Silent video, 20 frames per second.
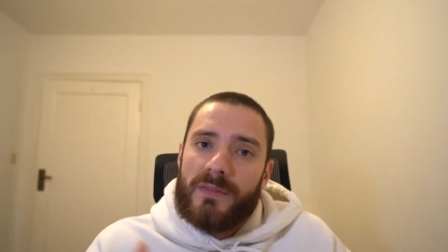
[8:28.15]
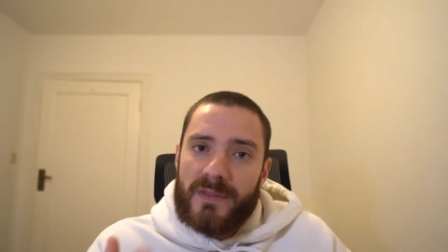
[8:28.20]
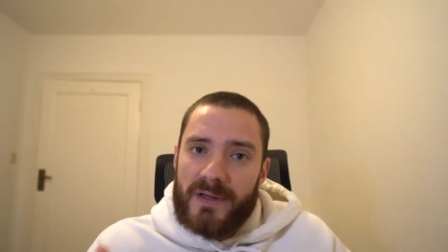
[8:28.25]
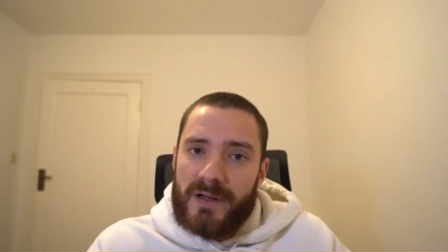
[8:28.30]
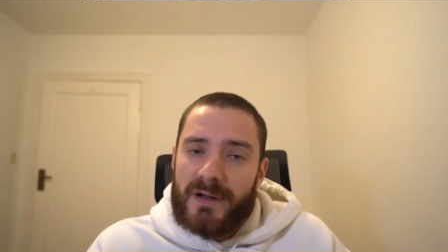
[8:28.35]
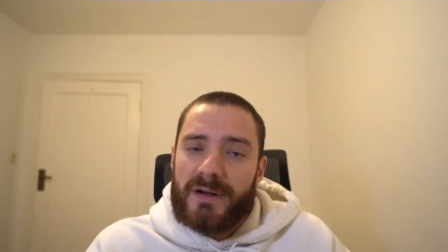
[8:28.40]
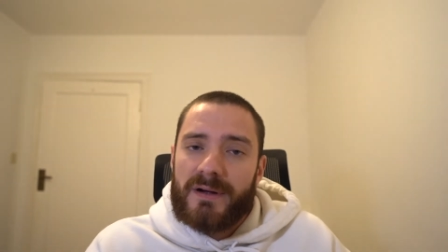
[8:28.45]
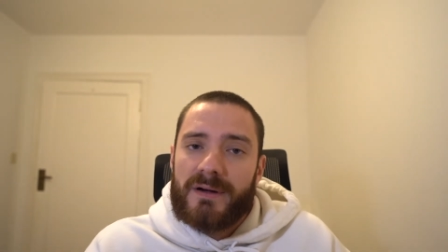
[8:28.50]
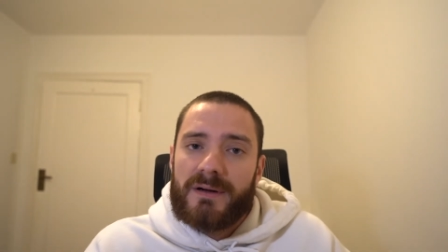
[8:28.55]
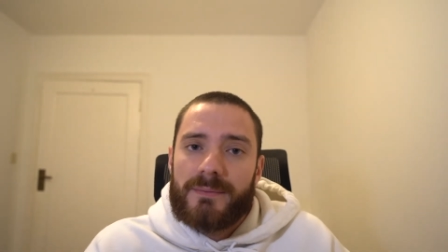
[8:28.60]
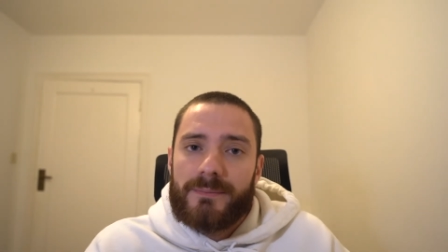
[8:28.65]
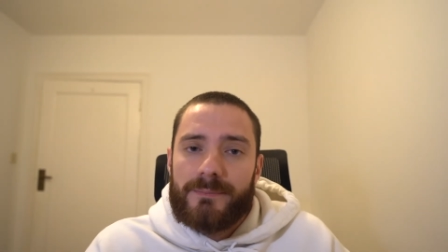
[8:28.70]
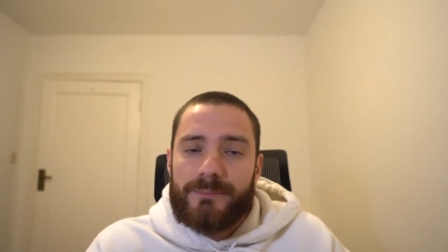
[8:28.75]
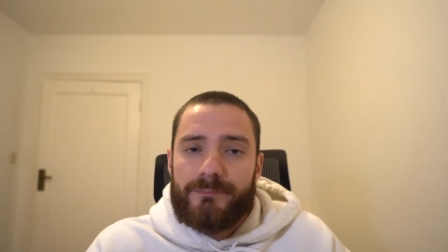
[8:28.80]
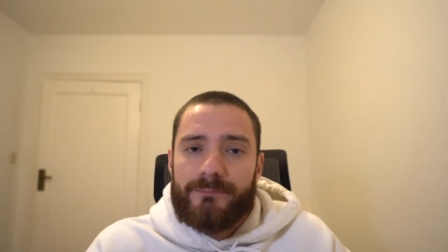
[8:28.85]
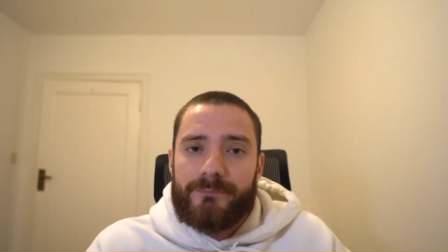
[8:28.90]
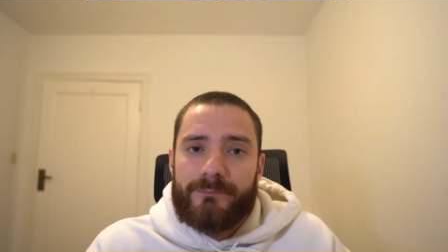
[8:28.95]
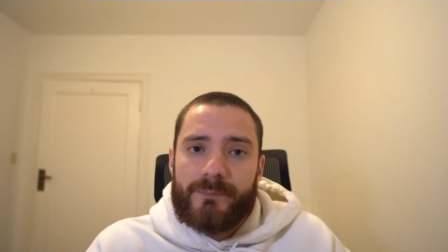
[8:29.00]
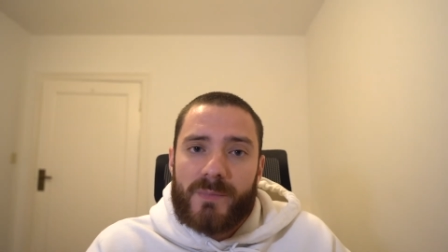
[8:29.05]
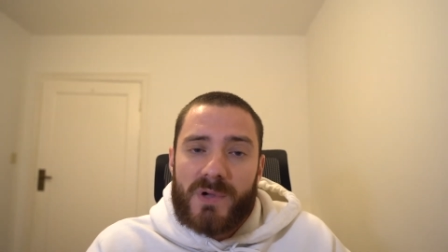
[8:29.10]
their
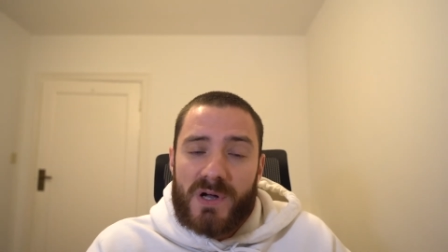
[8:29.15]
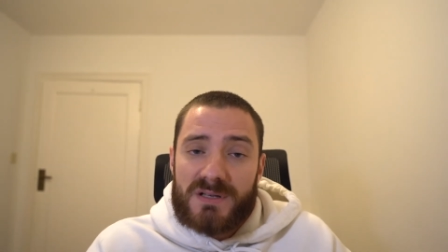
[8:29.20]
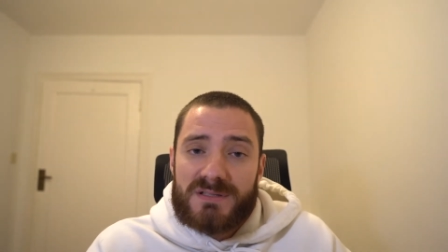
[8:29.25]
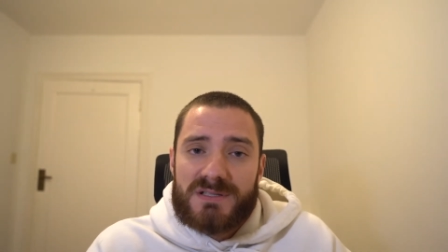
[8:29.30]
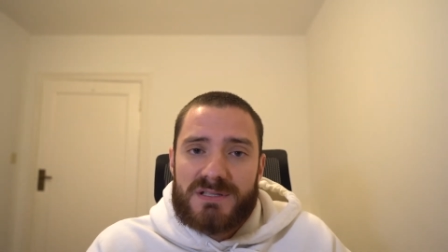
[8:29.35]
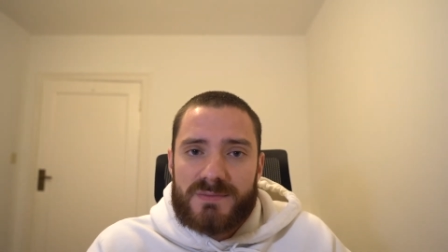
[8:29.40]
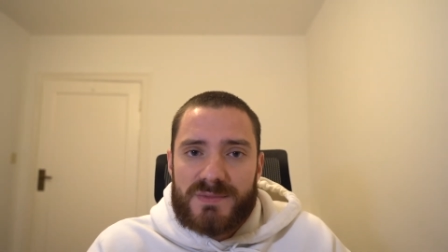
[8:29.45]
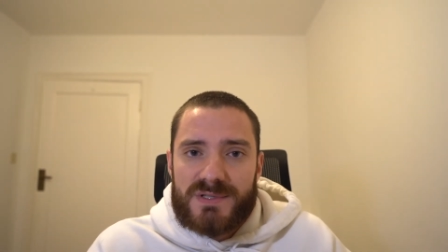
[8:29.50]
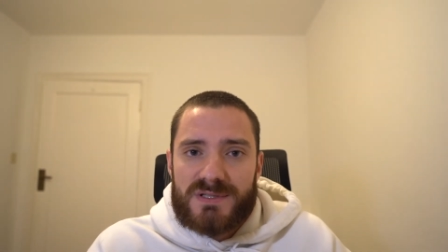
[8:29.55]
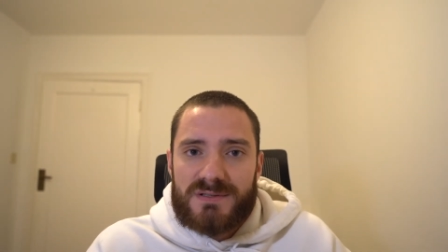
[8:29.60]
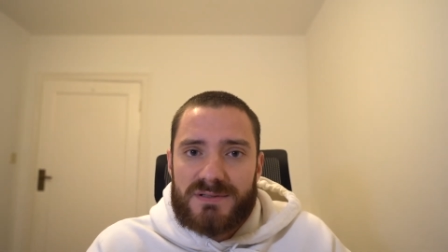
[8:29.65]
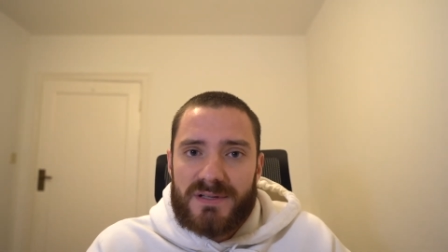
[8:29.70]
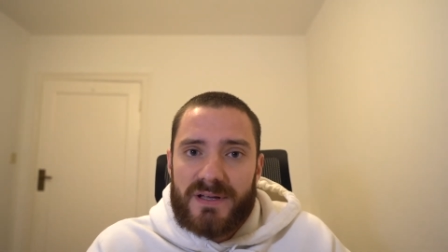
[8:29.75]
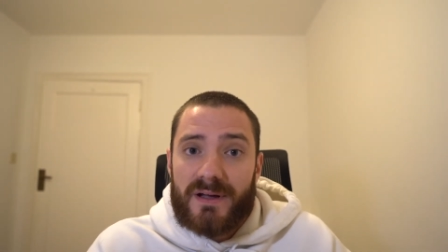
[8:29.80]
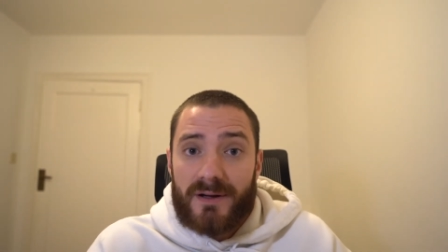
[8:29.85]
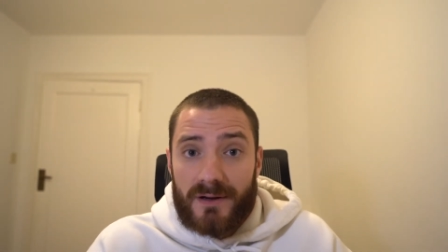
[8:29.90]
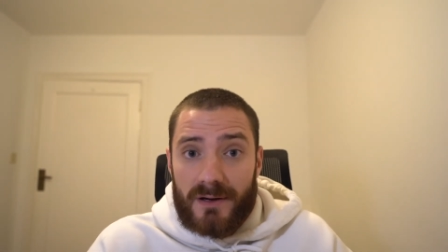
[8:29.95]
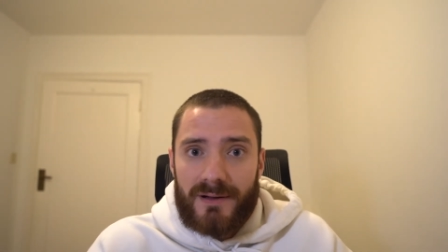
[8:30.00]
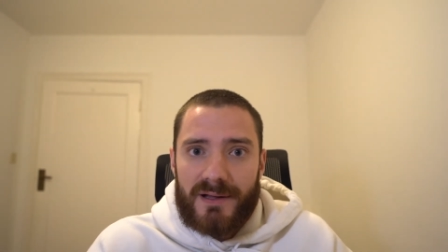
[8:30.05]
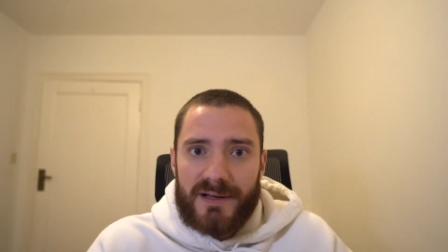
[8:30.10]
customers, their
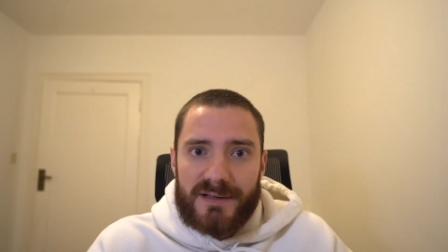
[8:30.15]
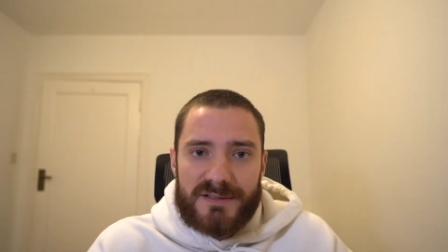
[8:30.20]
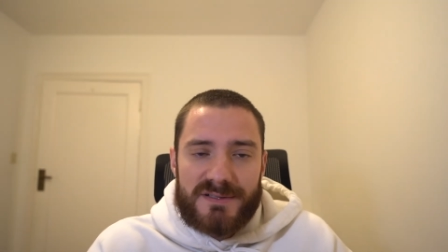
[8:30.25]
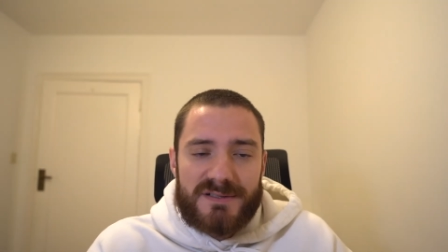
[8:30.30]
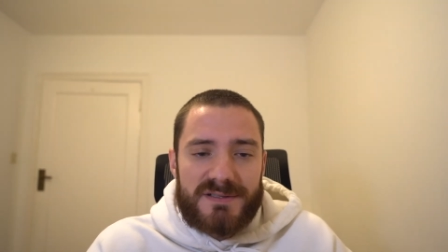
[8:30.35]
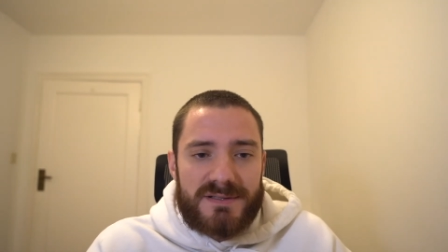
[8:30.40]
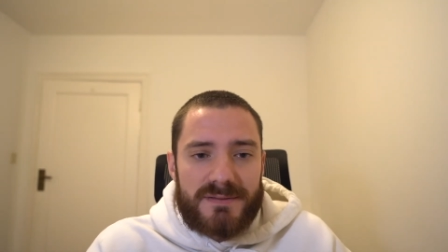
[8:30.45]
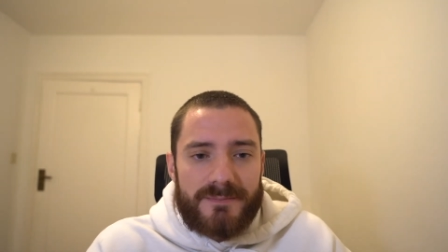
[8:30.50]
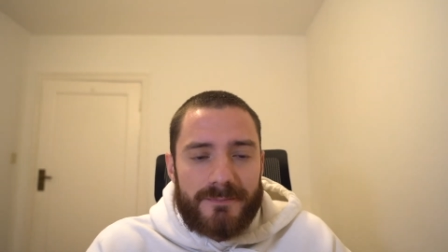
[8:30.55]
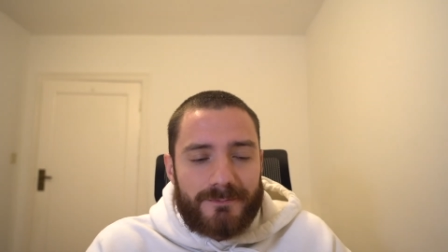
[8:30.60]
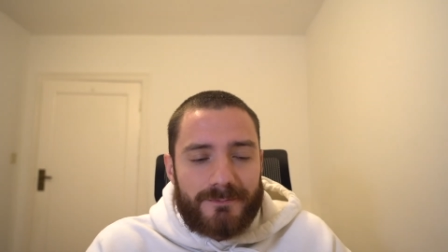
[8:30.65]
collectors?